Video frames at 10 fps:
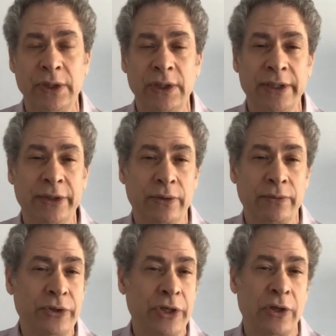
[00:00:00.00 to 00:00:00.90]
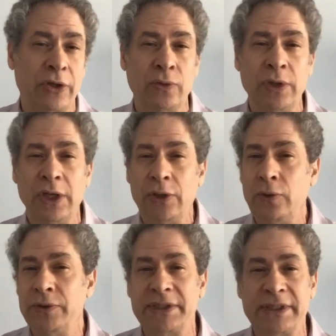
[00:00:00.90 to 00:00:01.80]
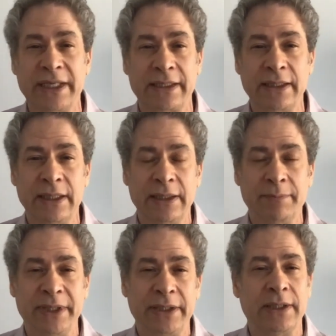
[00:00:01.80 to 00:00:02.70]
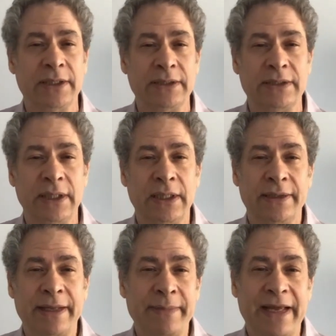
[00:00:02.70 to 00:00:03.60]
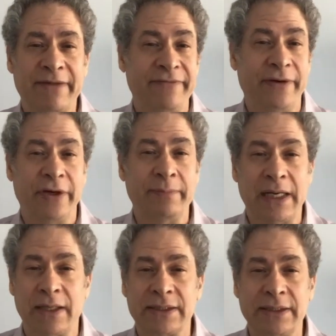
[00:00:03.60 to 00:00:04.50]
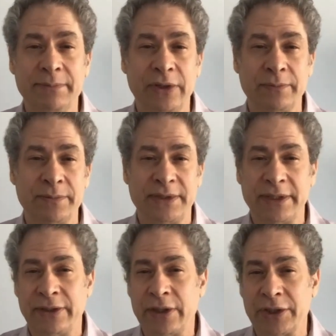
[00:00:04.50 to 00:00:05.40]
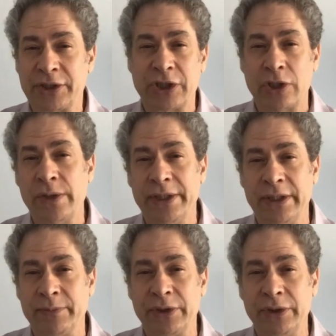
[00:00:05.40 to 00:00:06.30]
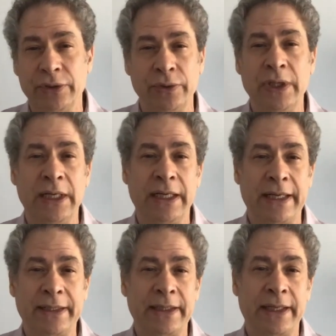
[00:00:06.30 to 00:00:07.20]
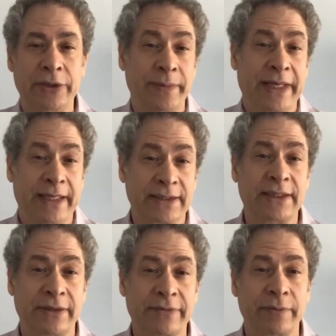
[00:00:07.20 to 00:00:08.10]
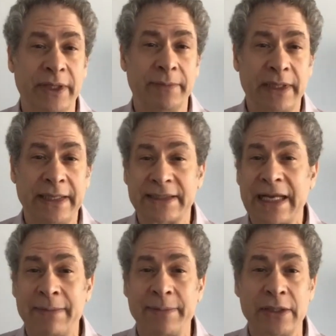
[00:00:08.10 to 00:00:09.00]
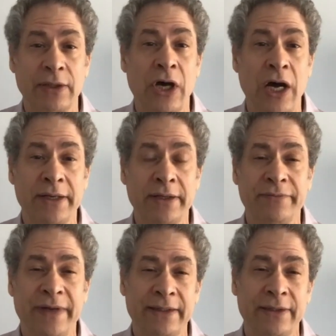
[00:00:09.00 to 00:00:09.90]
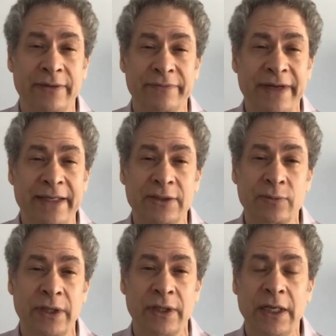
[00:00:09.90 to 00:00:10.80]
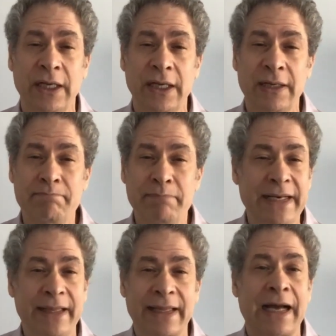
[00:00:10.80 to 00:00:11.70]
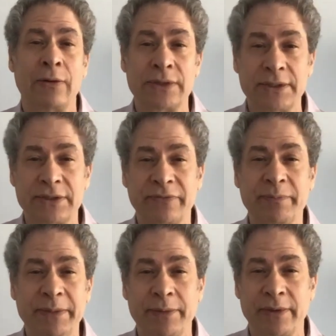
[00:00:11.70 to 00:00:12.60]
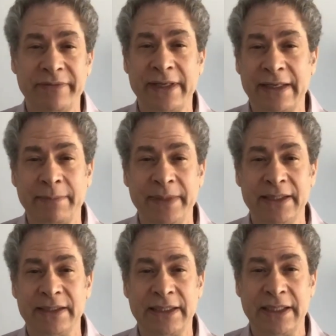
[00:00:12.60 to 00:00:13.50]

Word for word: And you don't know who's sick because they may have very mild symptoms and they're not showing them to you and, and you may get sick from them. And that's happened a lot. In fact, there are events where many thousands of people have ended up being sick